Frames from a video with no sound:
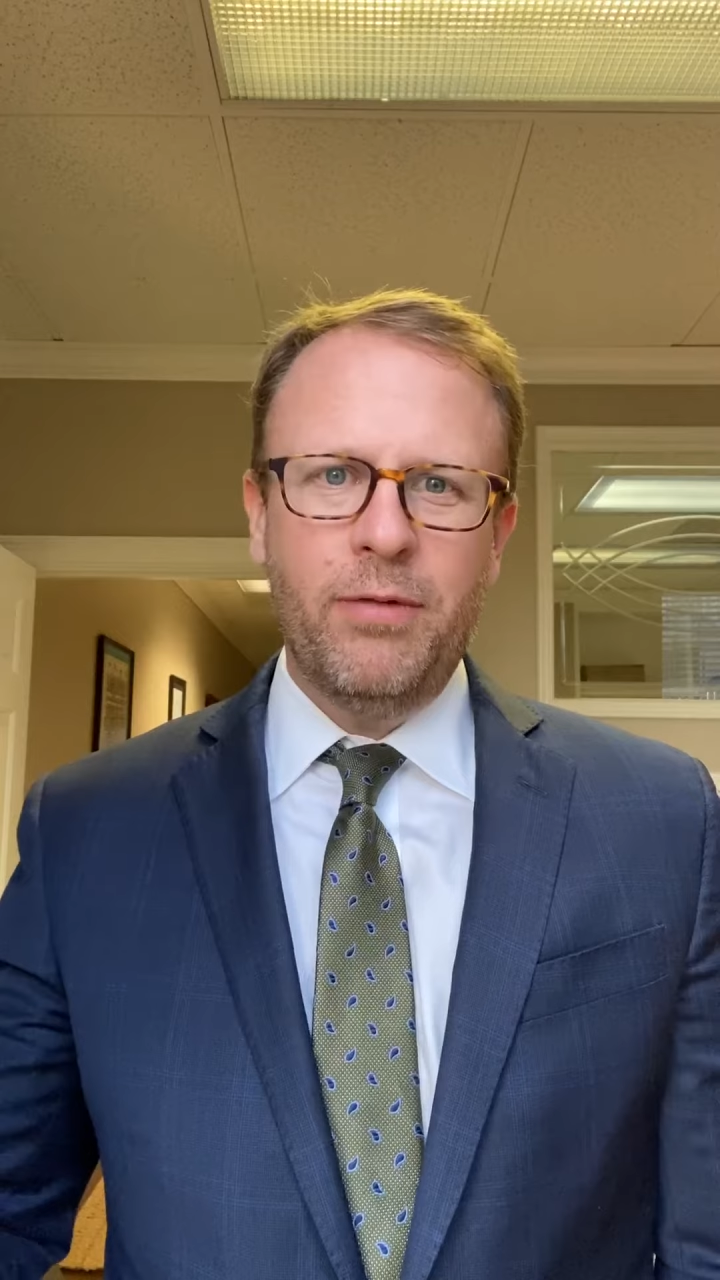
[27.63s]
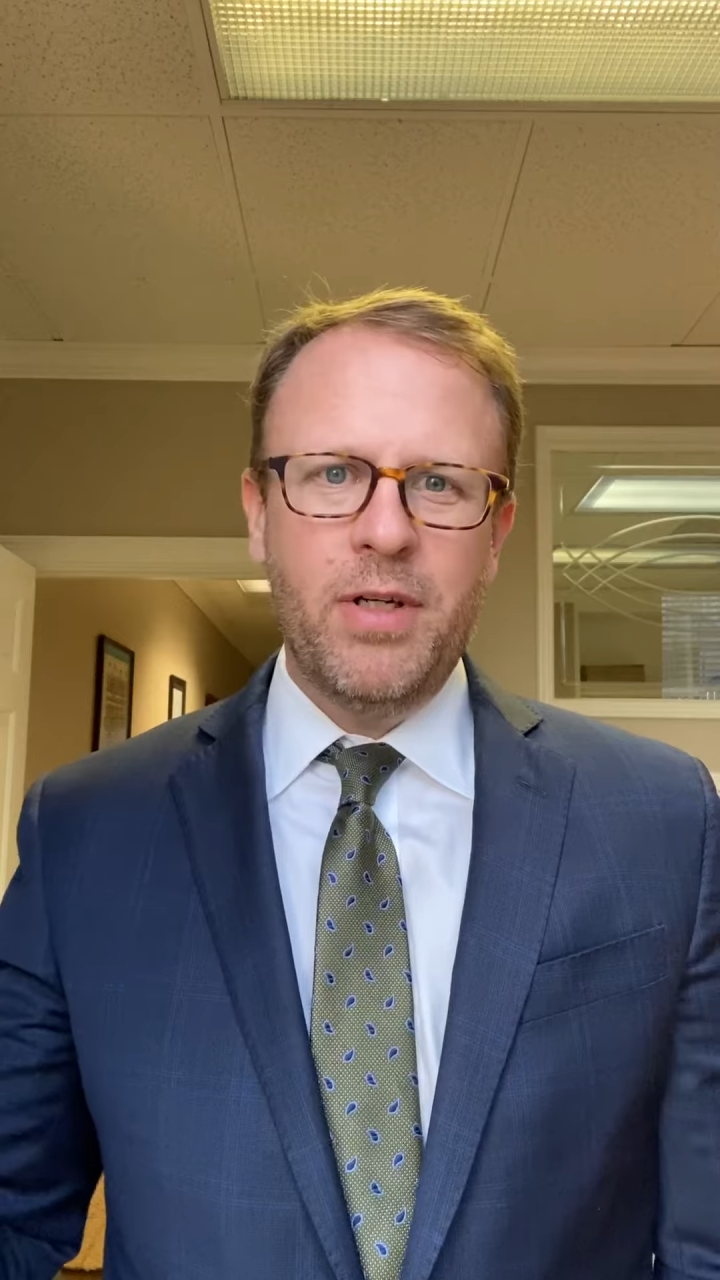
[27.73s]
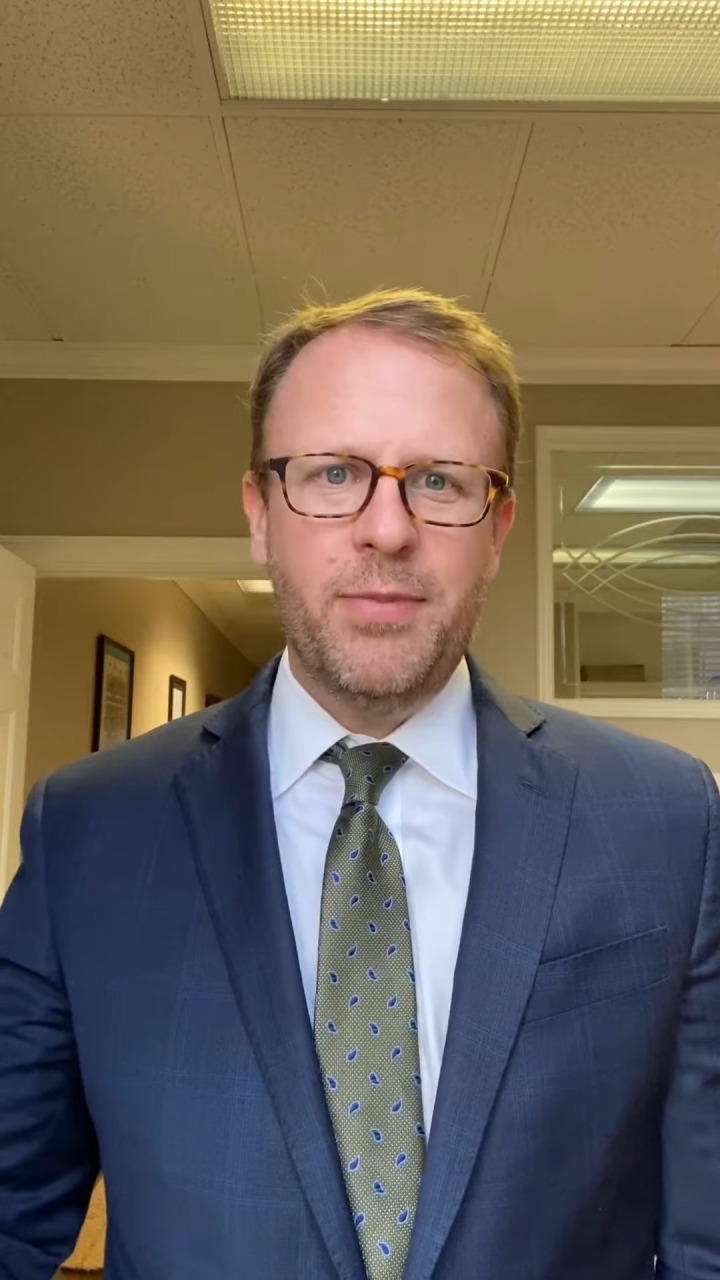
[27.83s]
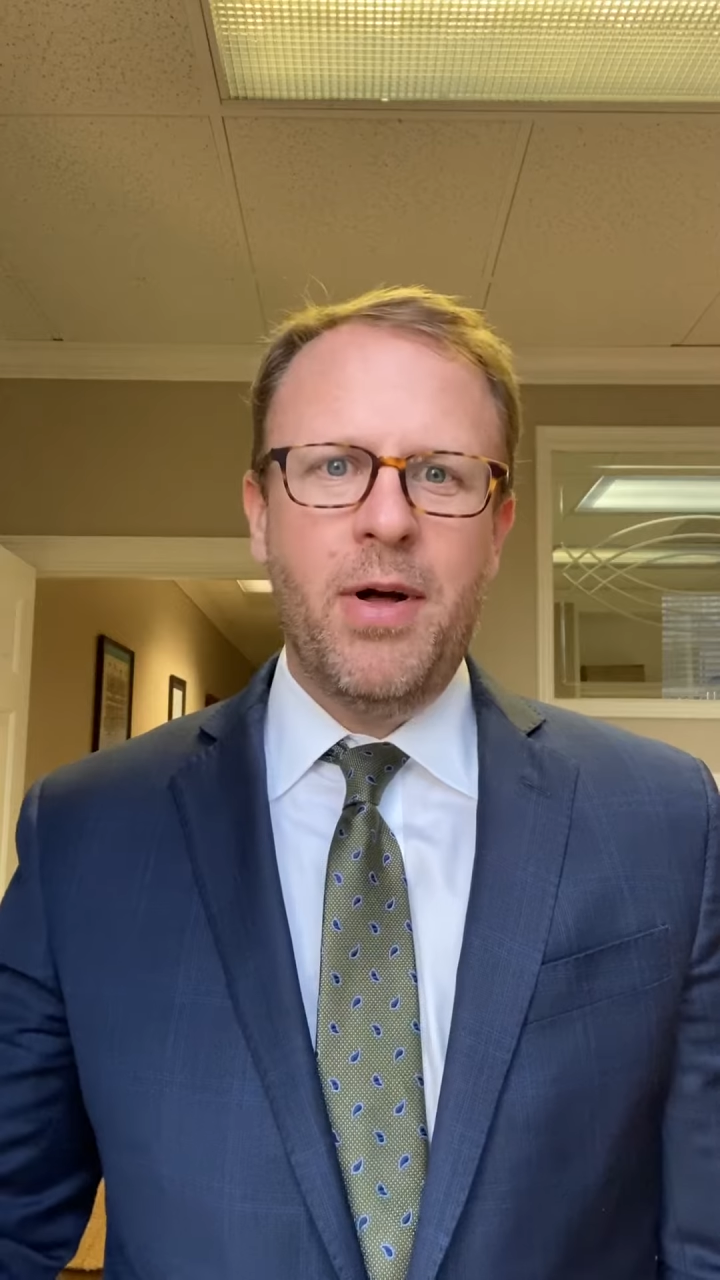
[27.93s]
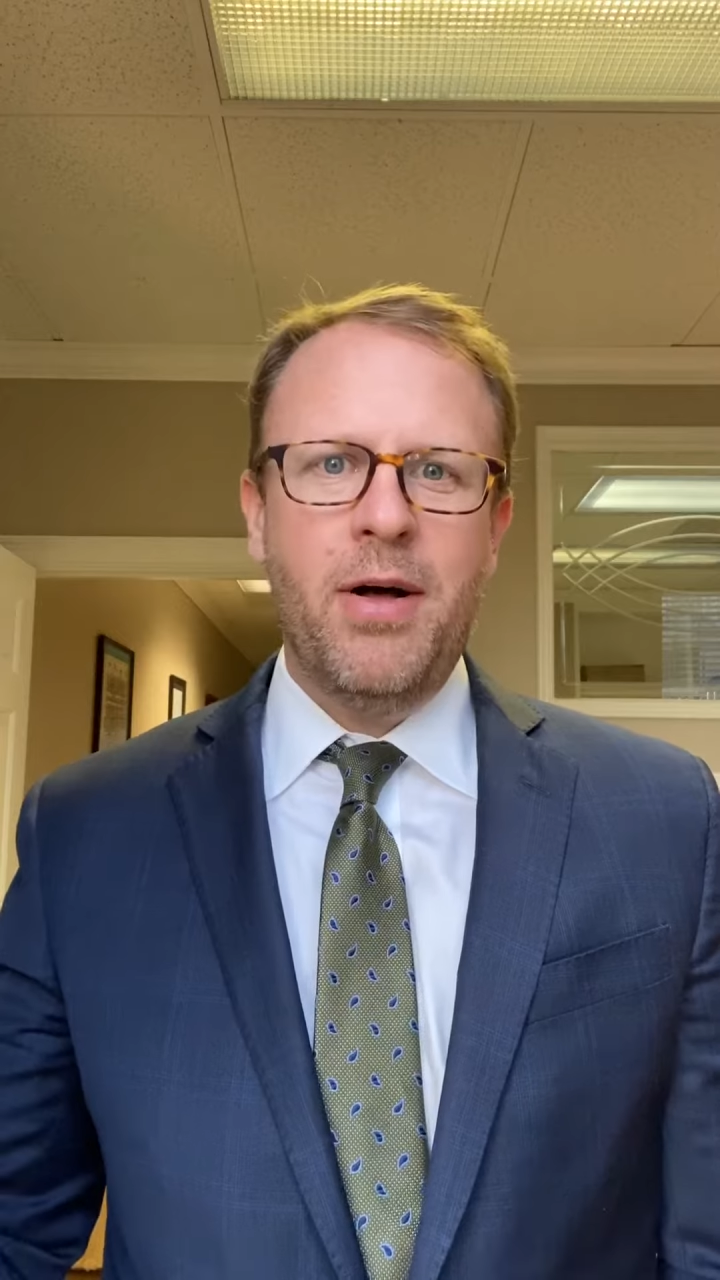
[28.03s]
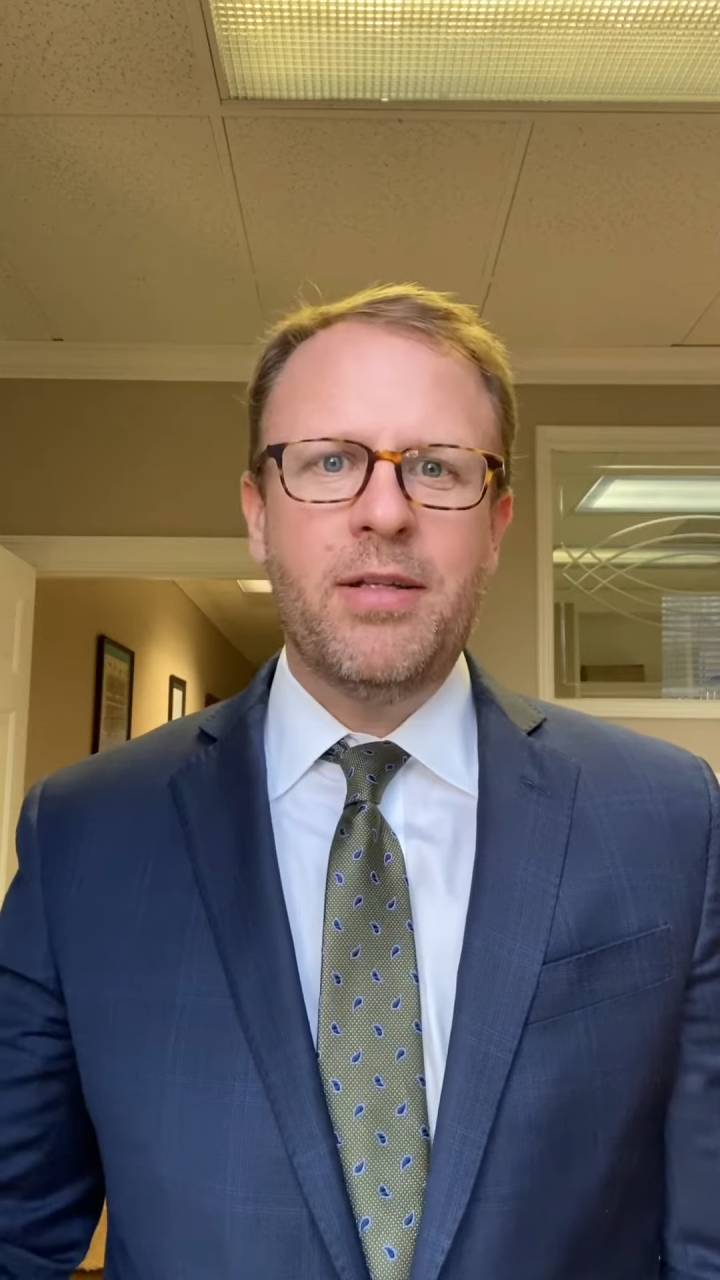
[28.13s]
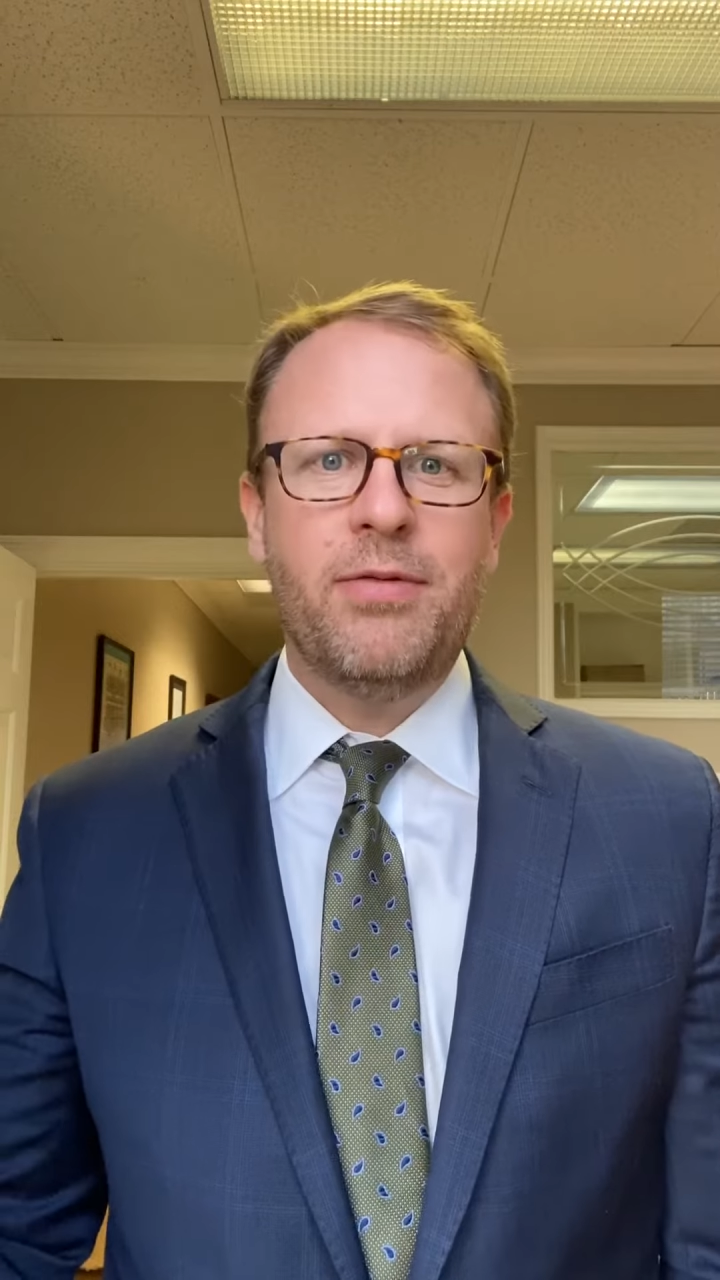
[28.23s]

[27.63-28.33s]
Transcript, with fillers: response